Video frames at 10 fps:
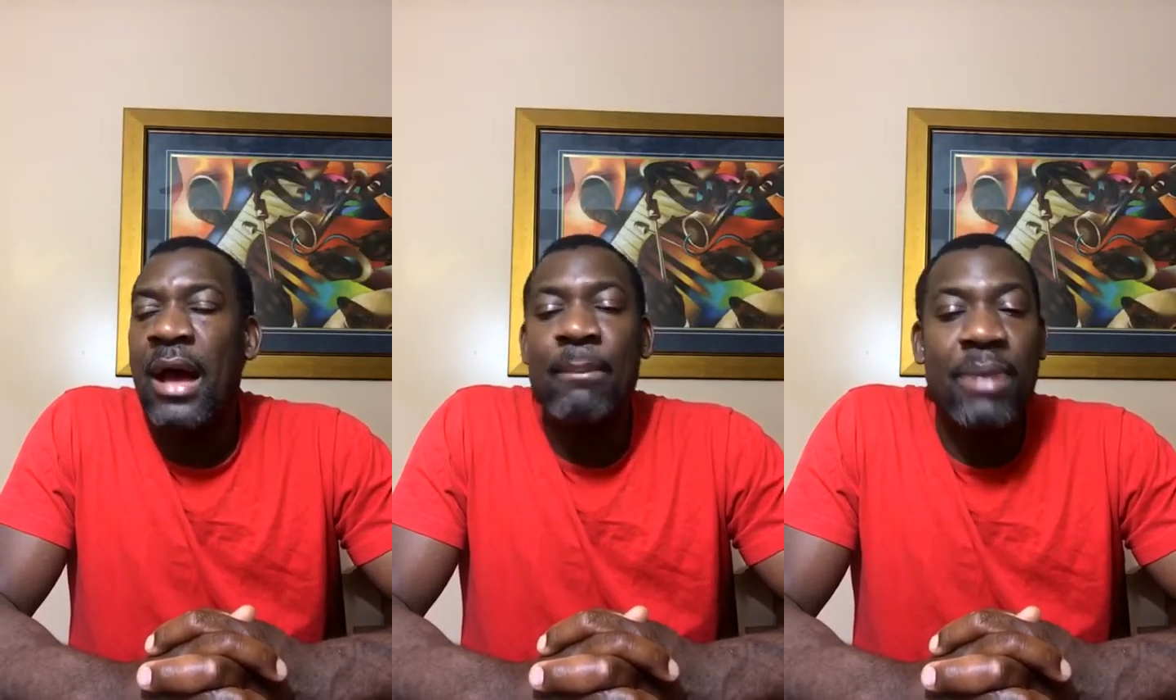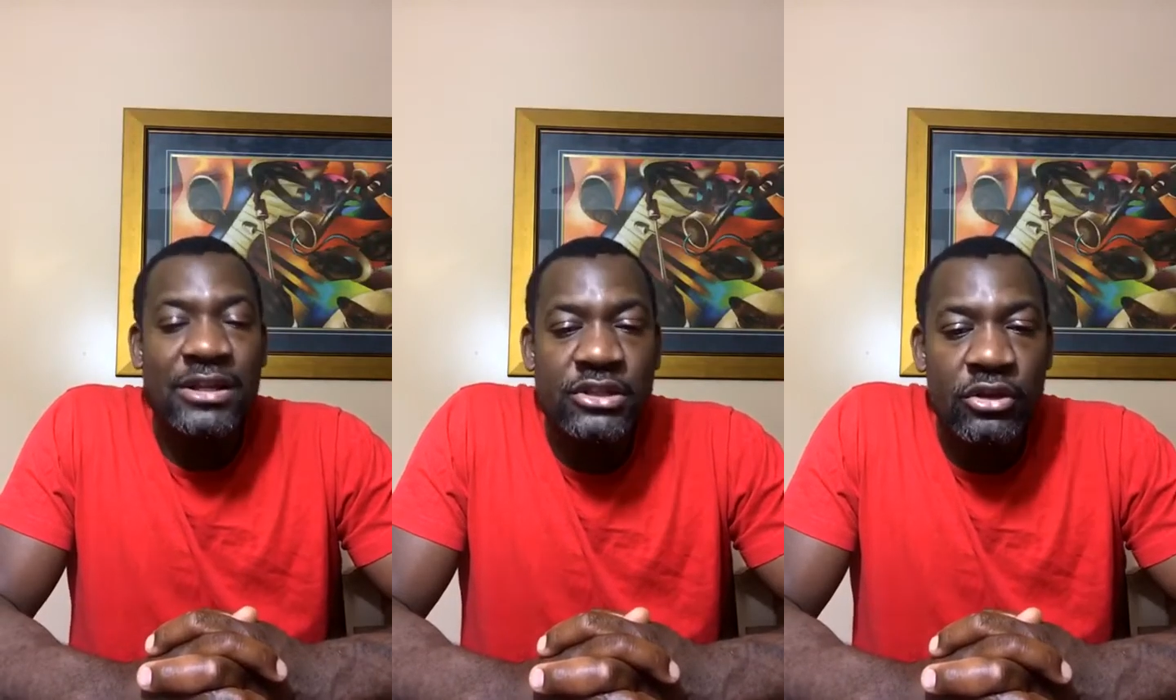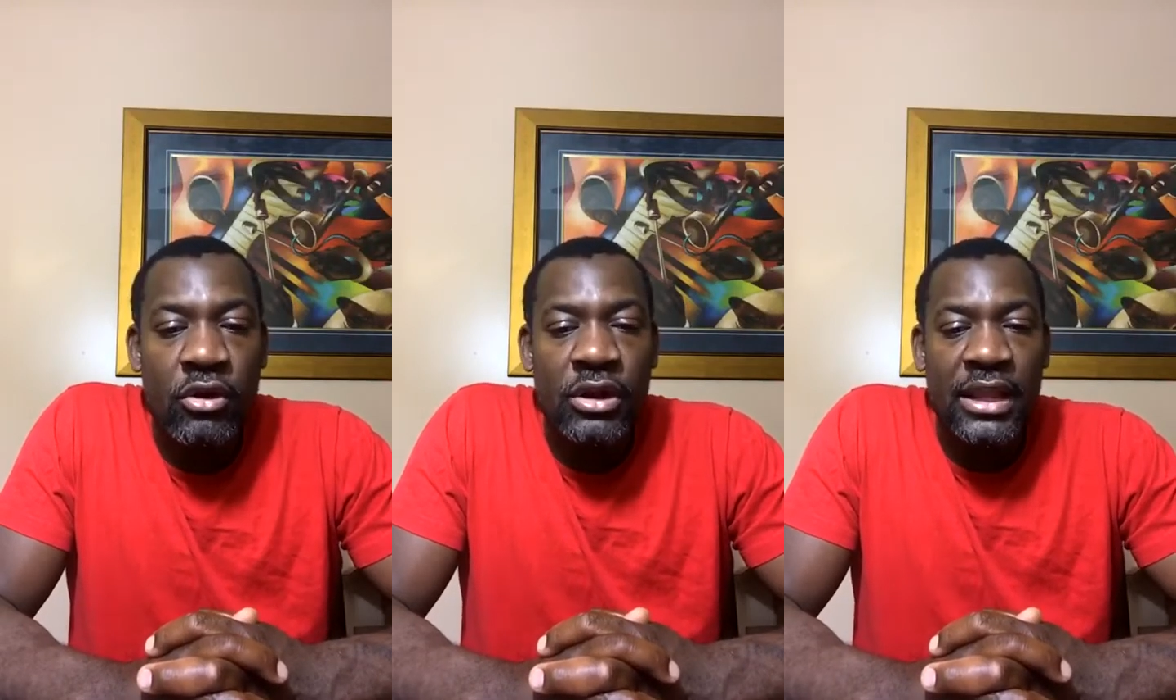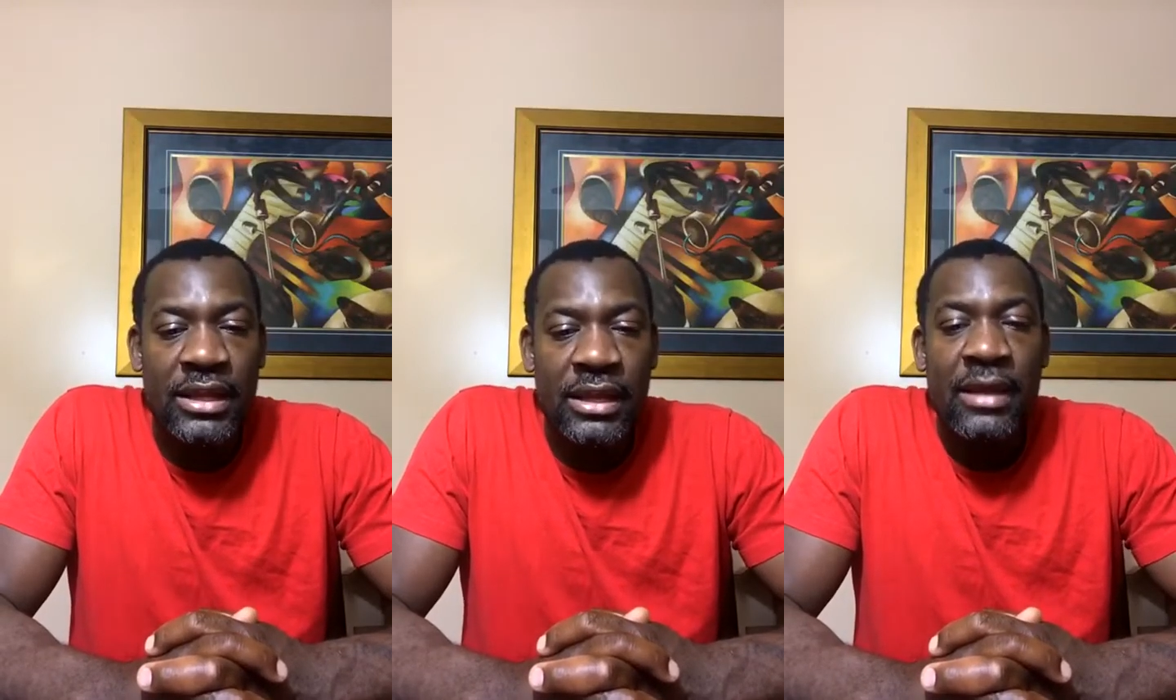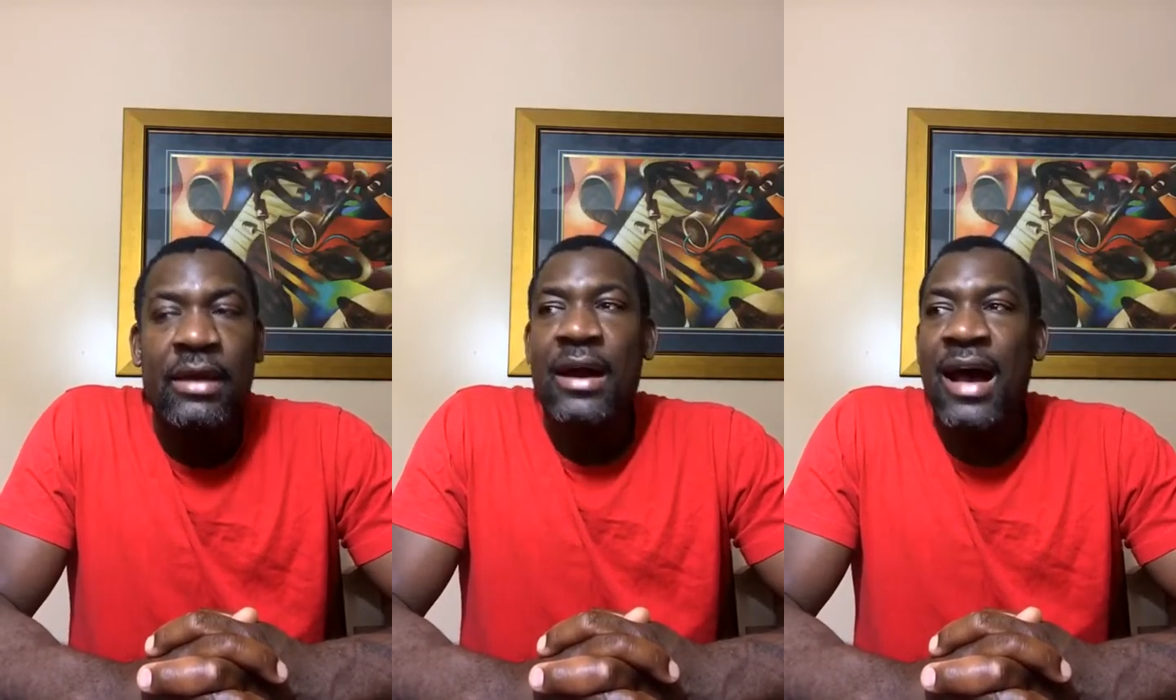bash the young lady,
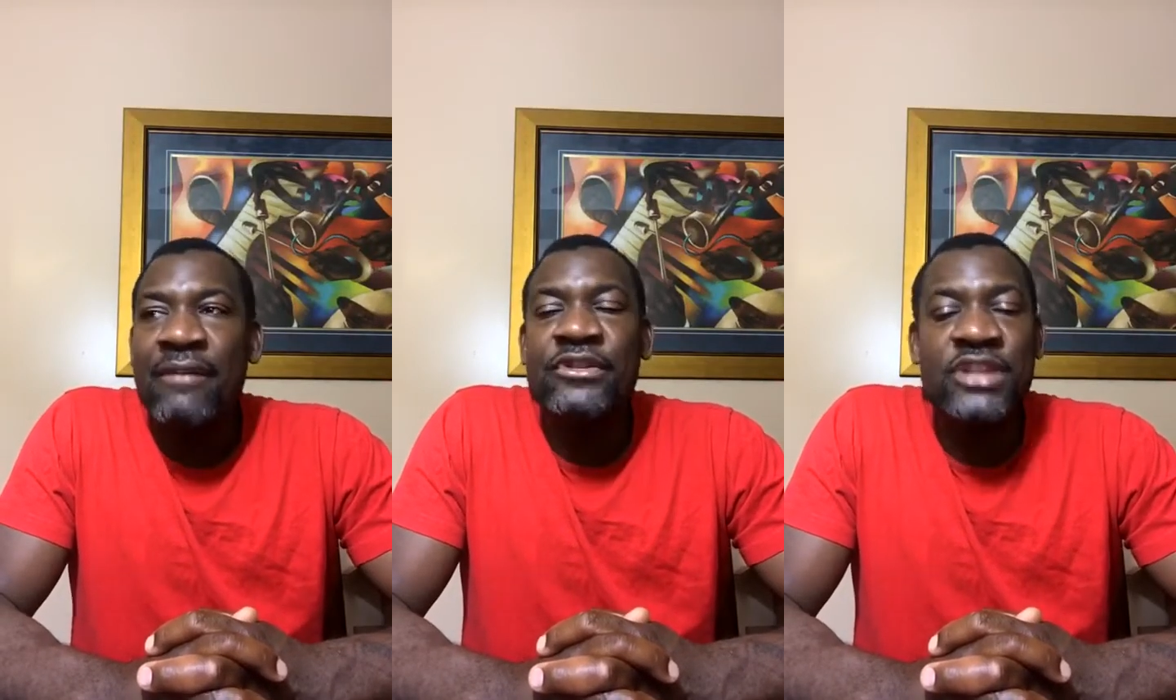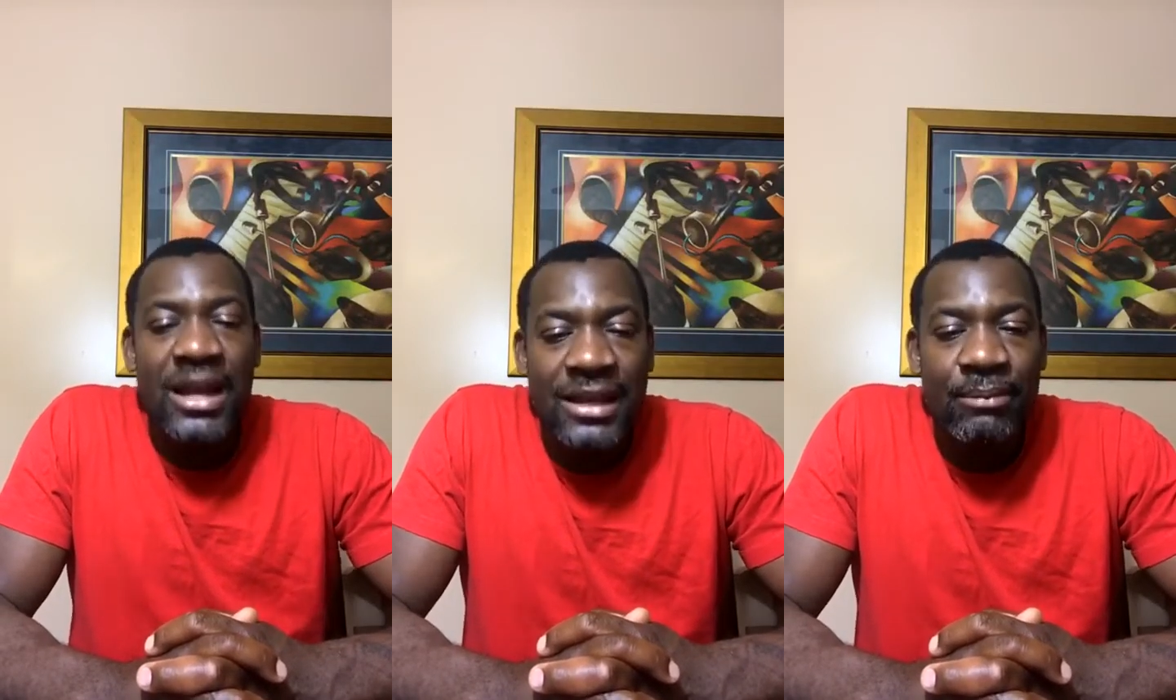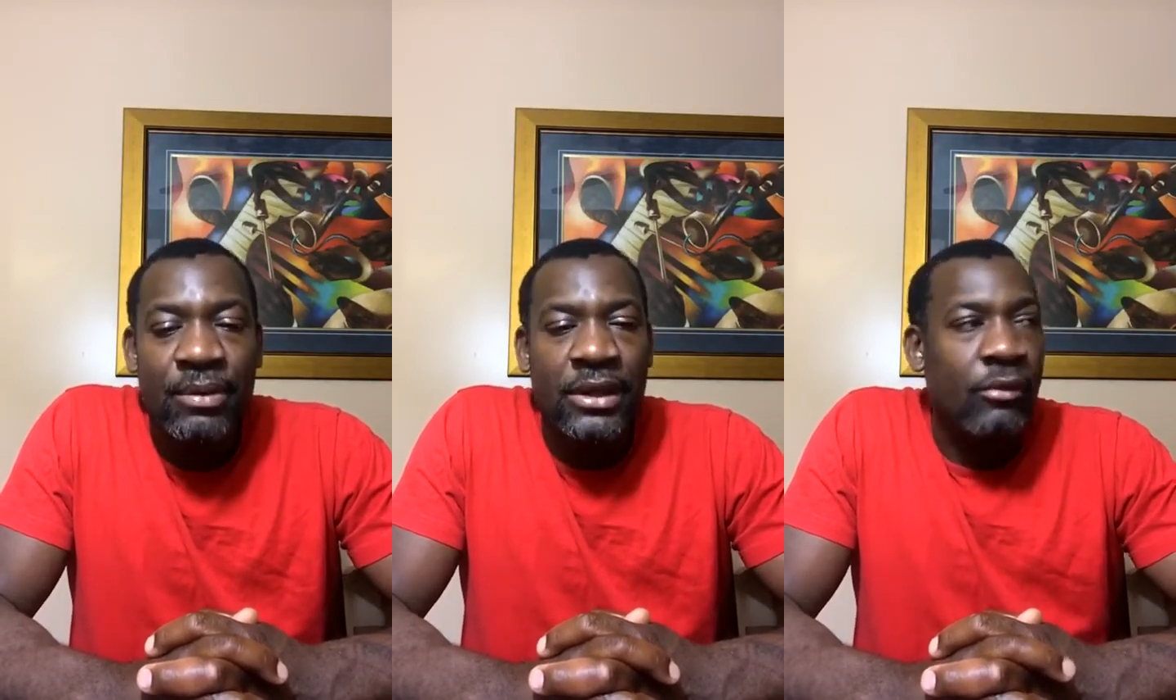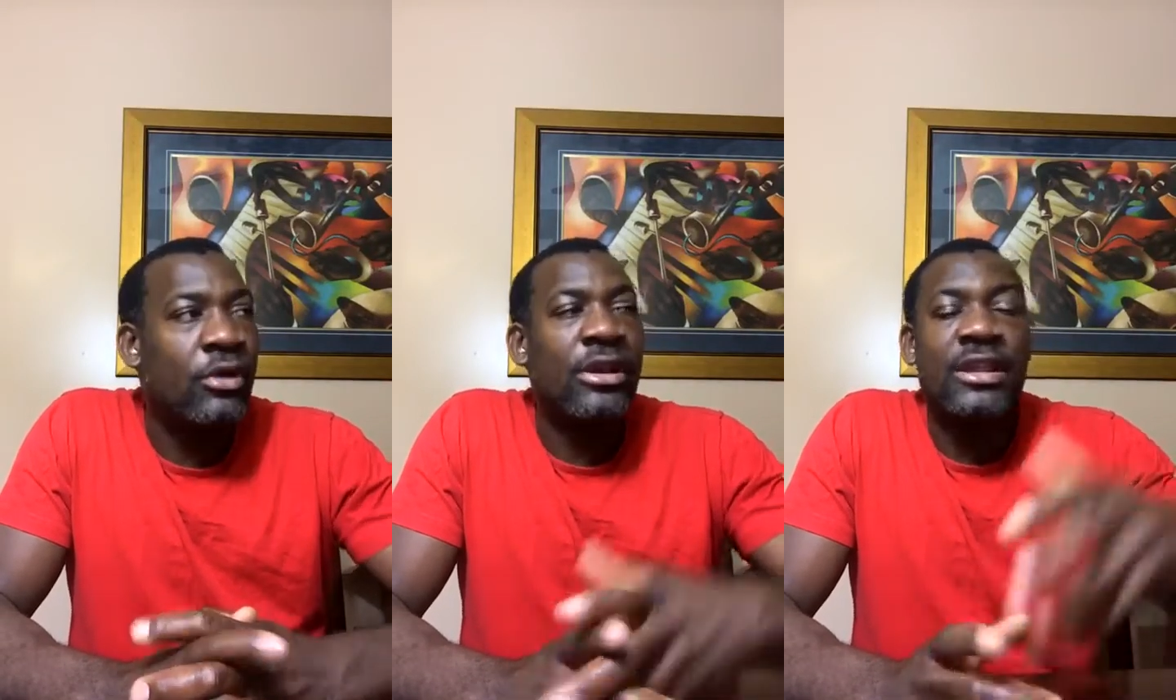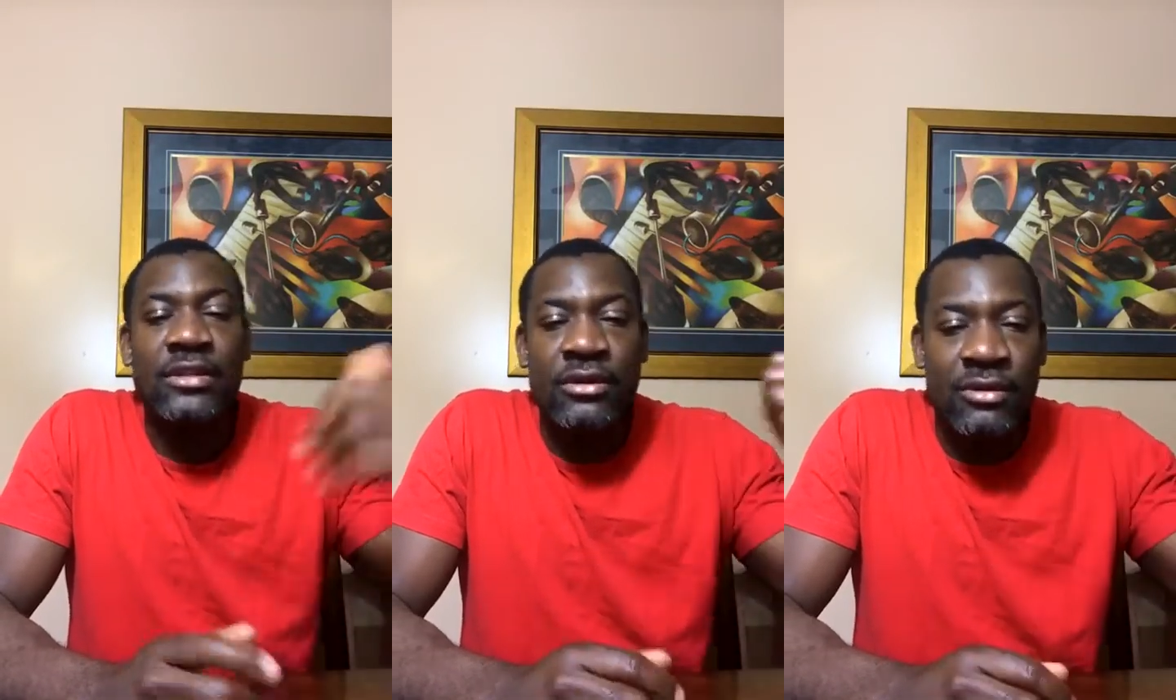have jacket picking want to get
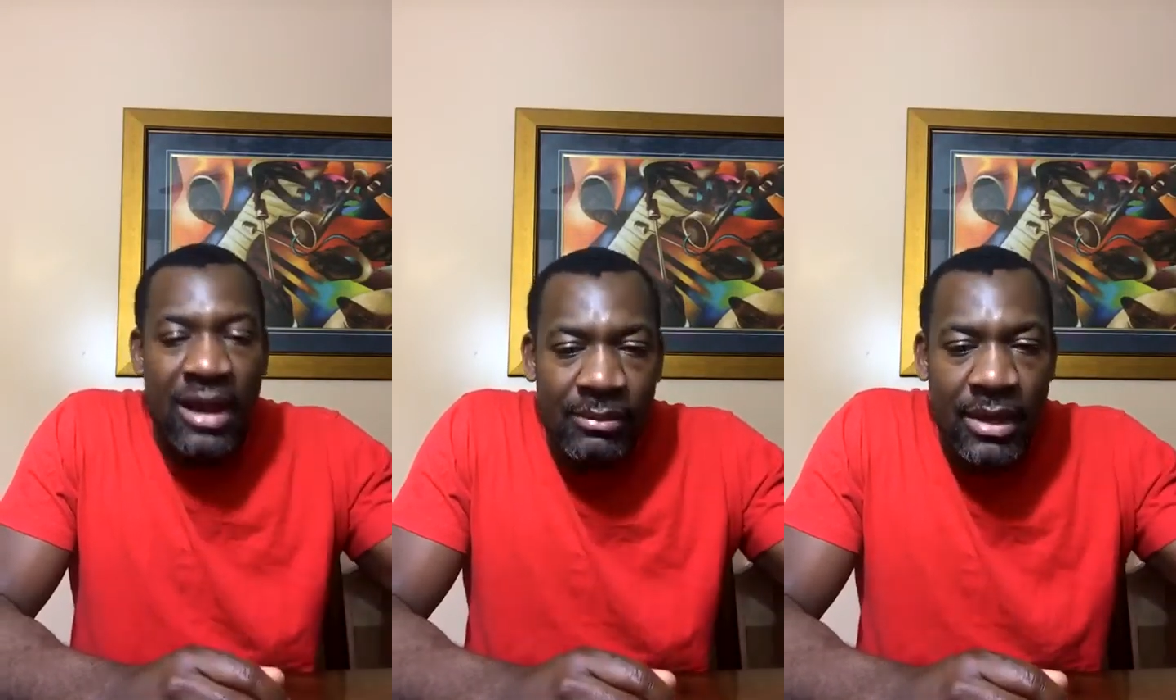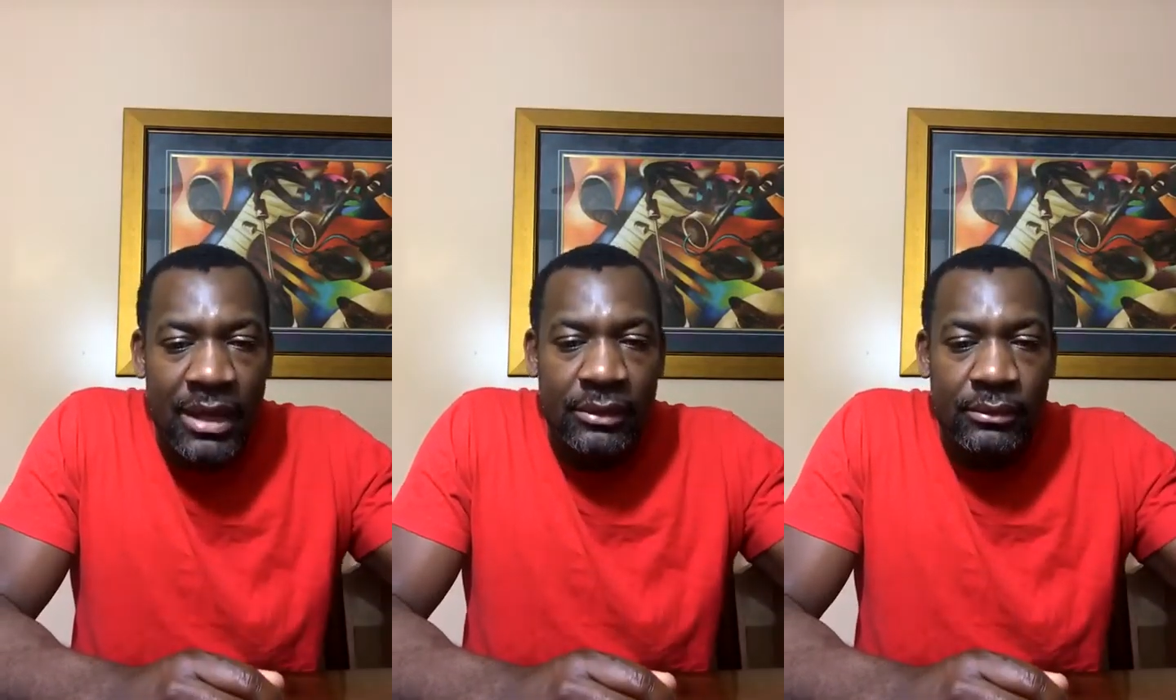to the wrong man.